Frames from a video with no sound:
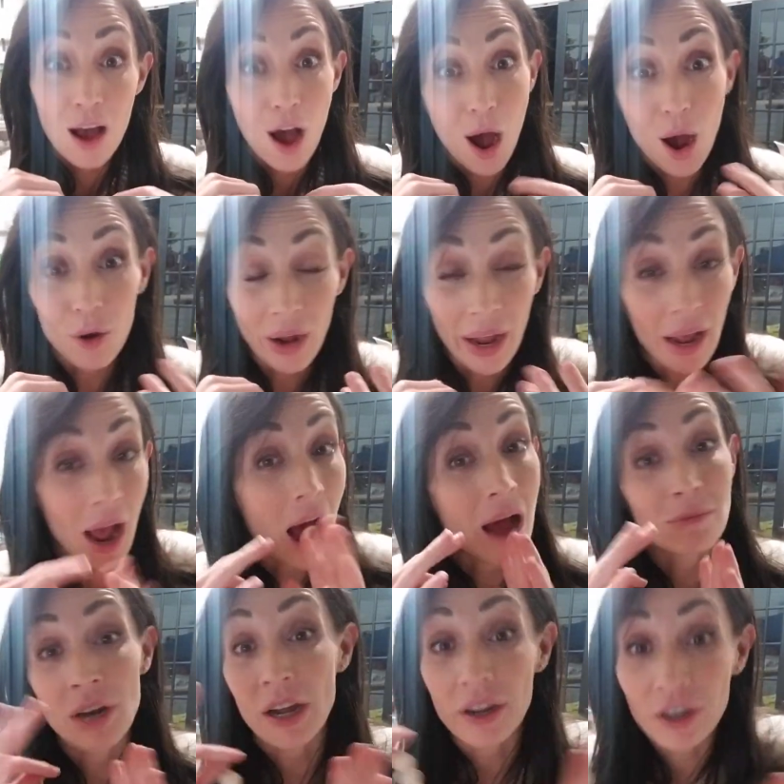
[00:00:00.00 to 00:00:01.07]
Okay, I'm
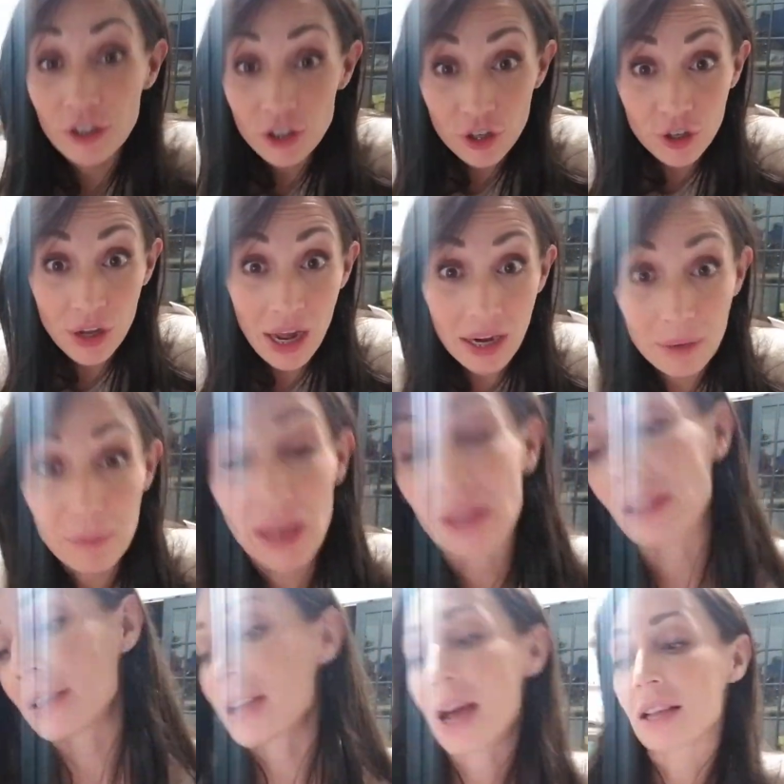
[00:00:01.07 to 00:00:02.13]
not gonna show you how to make
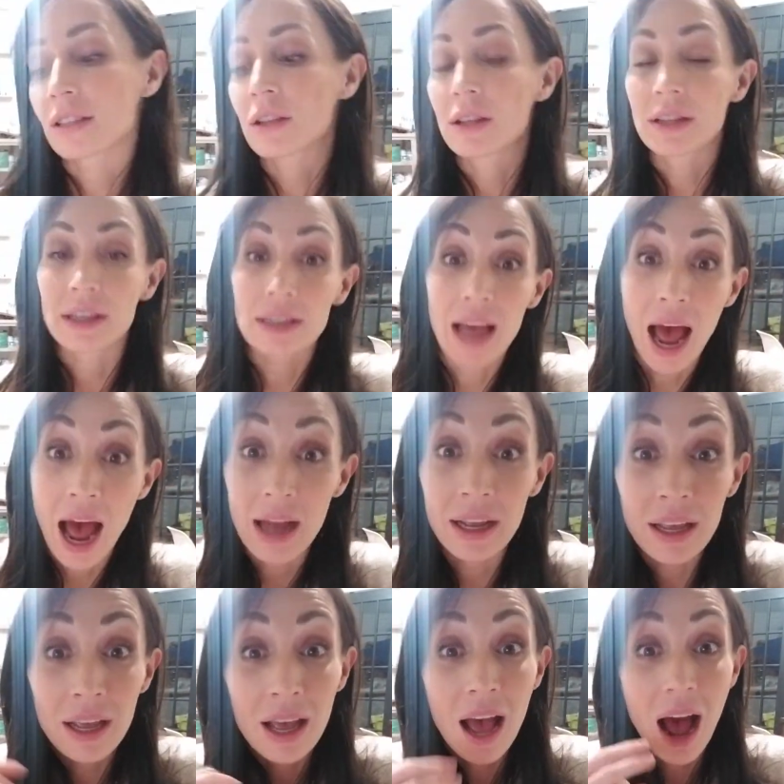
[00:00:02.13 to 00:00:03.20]
the tassel and the tag.
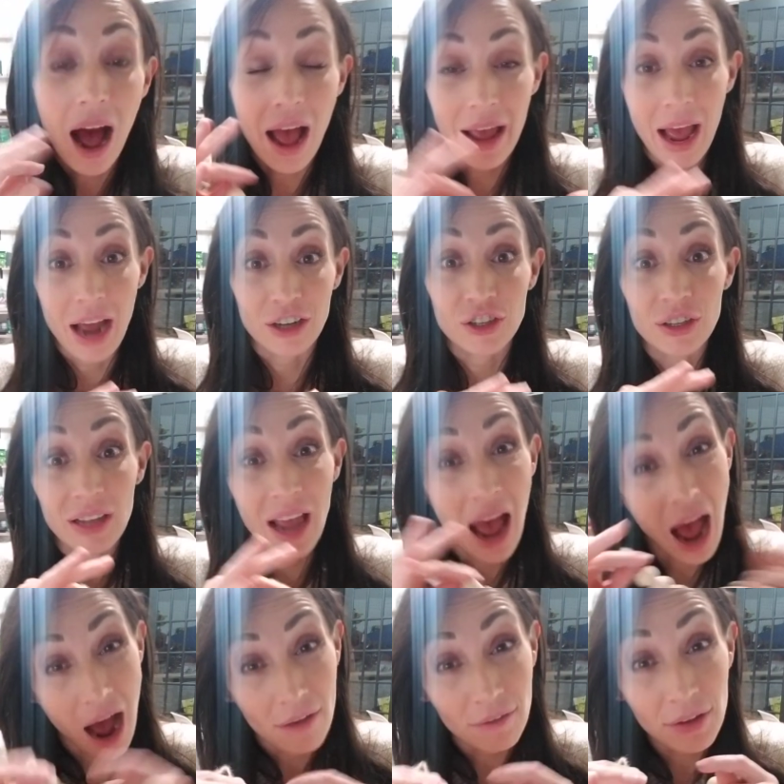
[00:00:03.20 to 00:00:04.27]
I actually
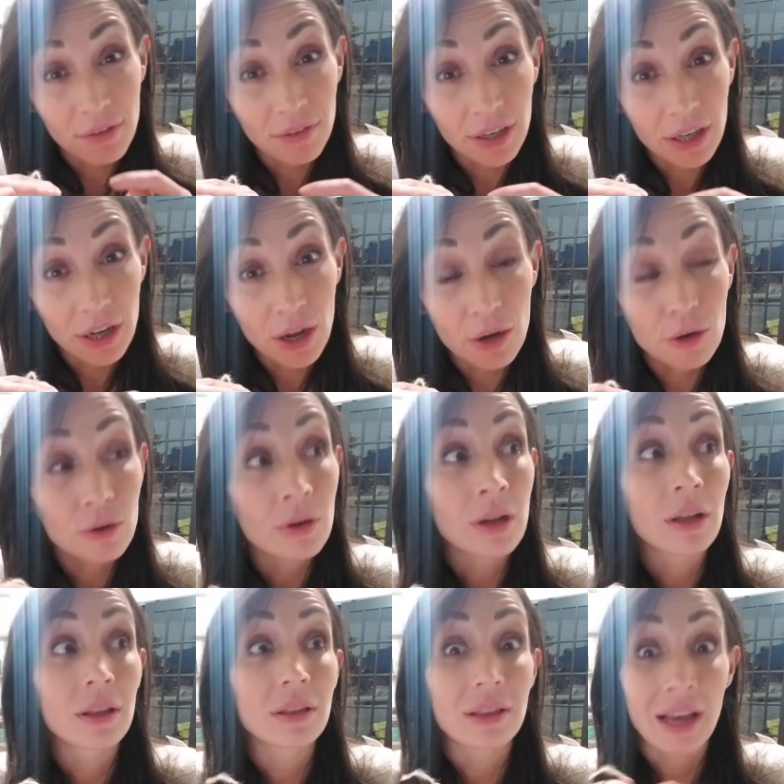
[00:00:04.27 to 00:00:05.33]
have a video
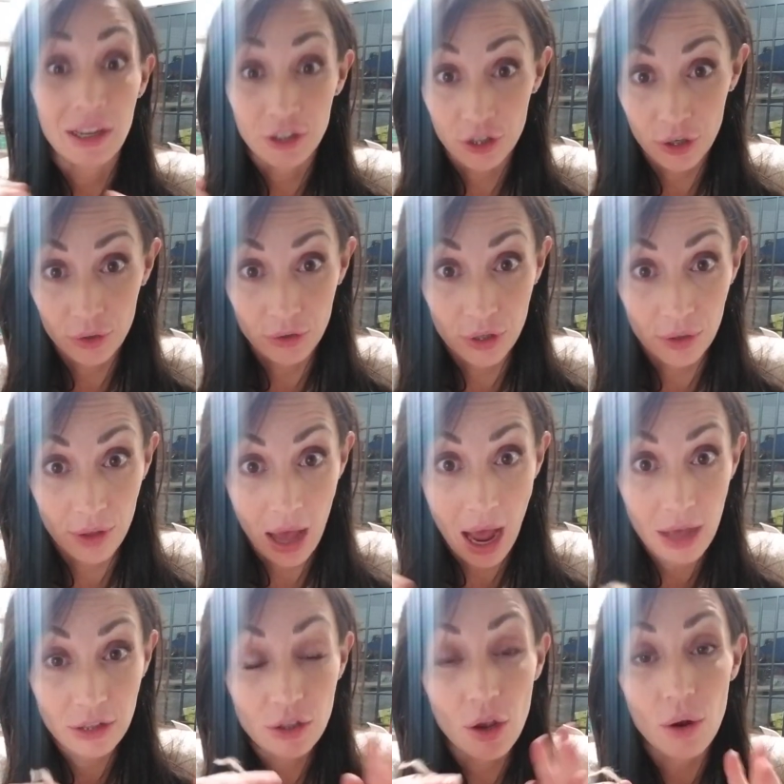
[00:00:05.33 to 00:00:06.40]
that shows you
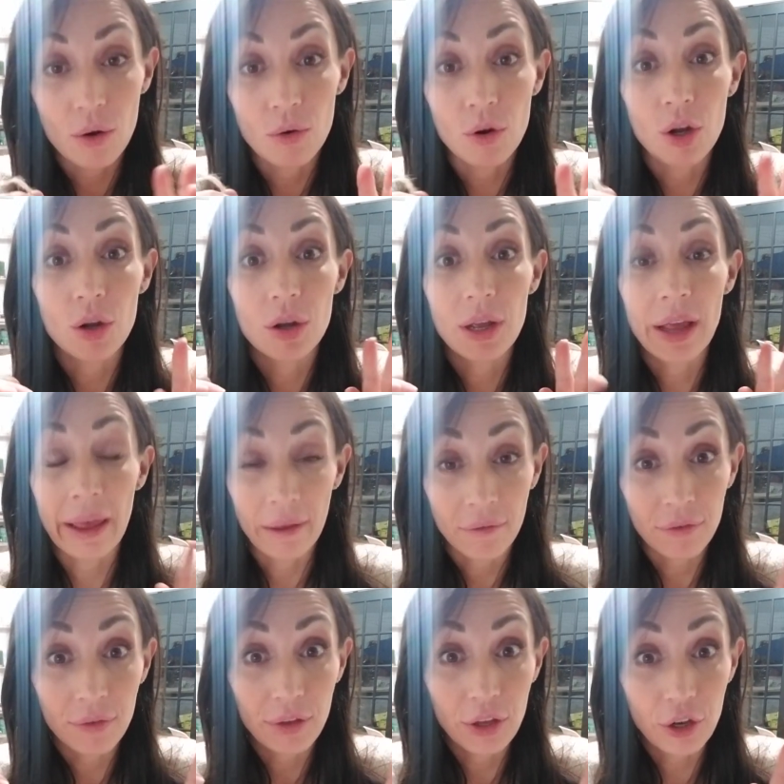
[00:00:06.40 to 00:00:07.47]
that. So
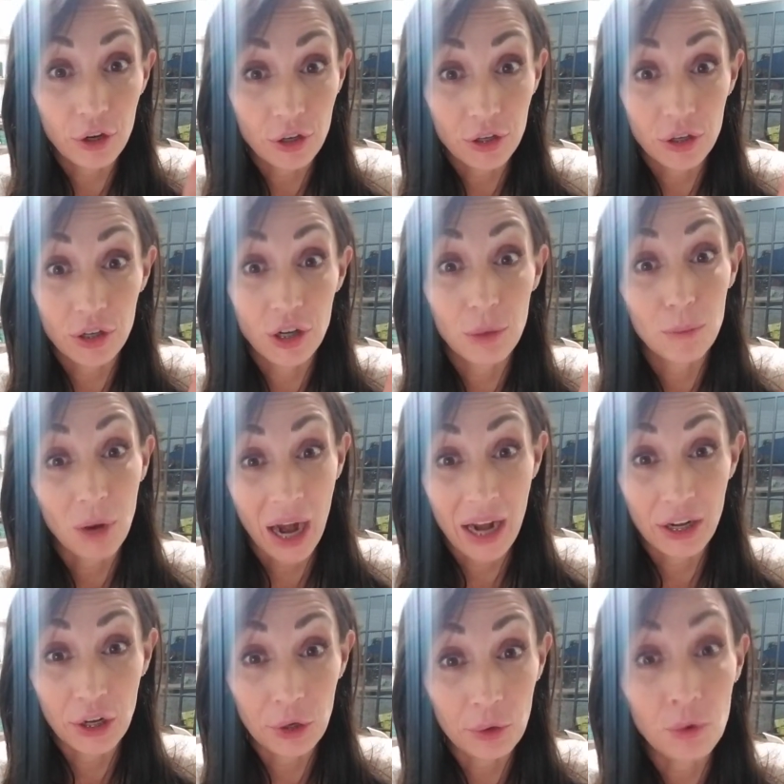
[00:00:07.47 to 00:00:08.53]
if you're brand
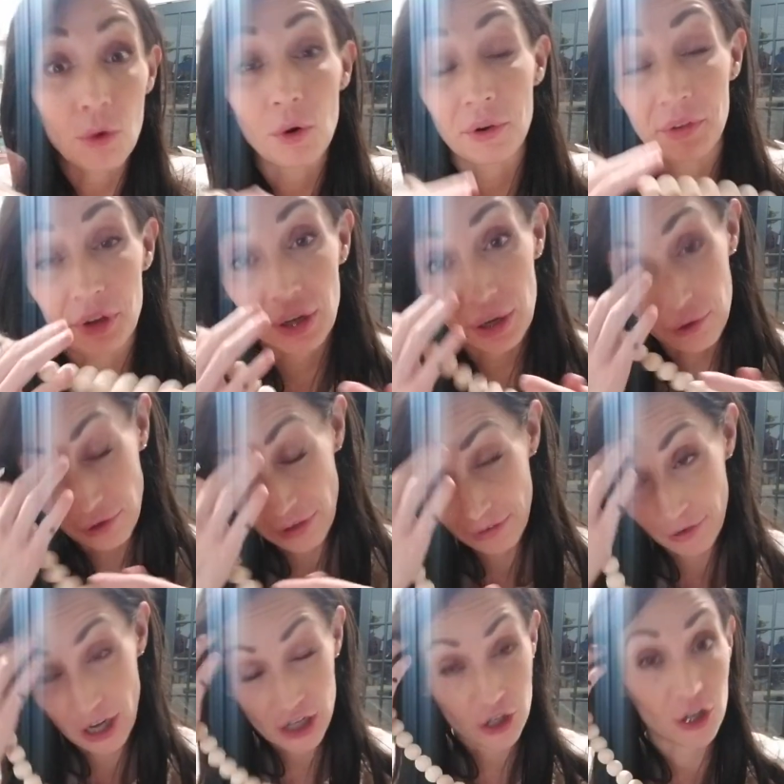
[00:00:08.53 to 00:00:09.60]
new or if you need a
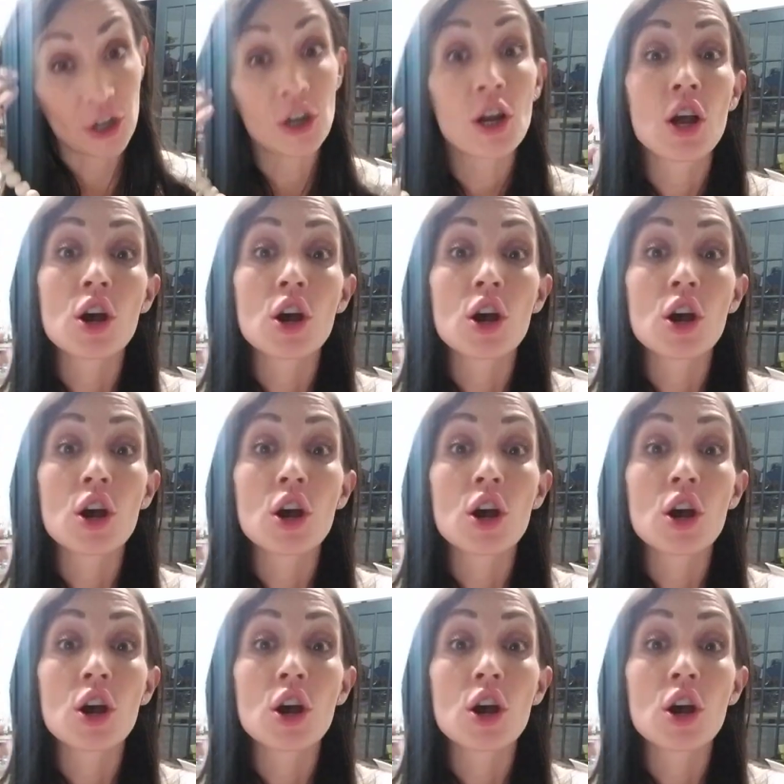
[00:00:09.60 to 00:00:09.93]
refresher,